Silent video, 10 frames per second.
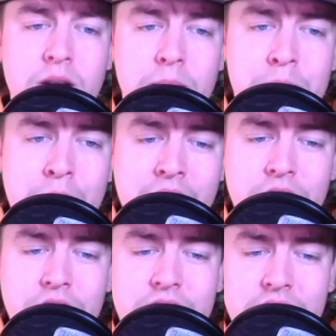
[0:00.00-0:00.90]

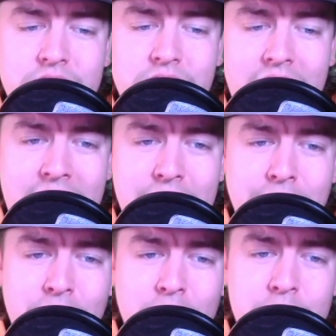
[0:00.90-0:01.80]
Bengals 6.5,
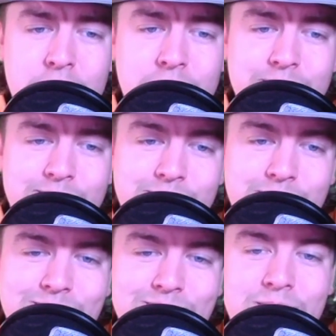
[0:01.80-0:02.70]
however,
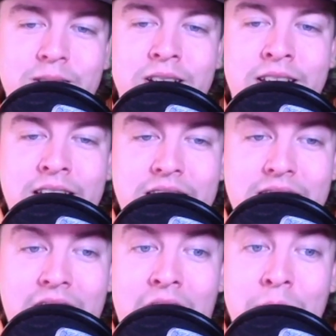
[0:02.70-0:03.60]
again,
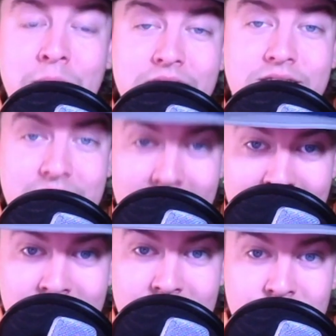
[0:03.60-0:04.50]
I'm going to
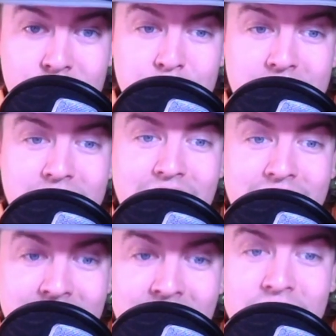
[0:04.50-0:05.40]
stand just because I
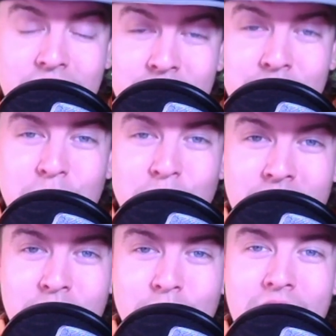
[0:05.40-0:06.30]
think they're going to be
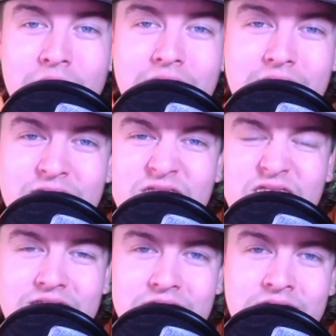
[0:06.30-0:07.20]
right around that
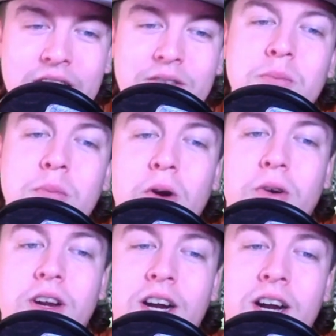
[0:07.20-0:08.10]
6 to 7
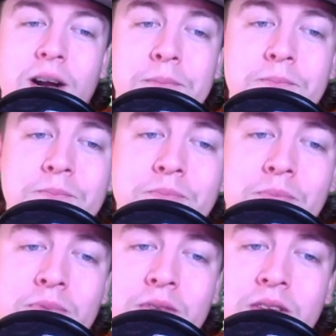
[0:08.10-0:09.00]
mark.
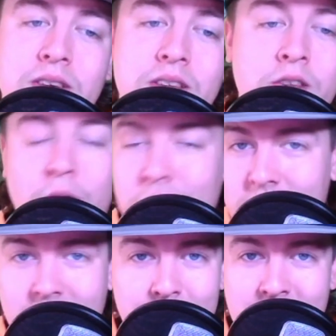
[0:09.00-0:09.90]
Don't
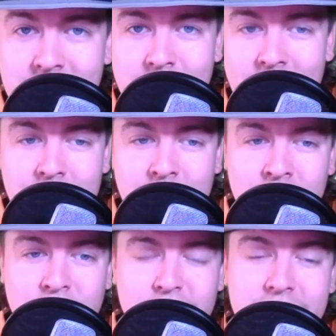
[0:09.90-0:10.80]
see them hitting
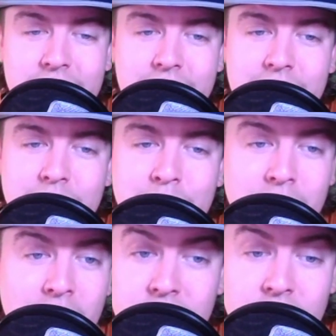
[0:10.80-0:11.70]
500, but
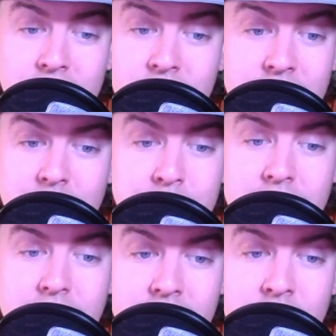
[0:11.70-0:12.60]
also don't see them
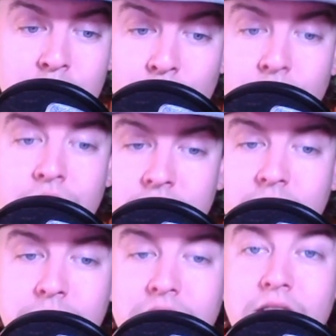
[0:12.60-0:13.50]
being the worst
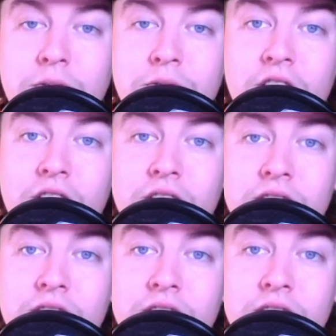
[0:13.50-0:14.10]
team in the NFL.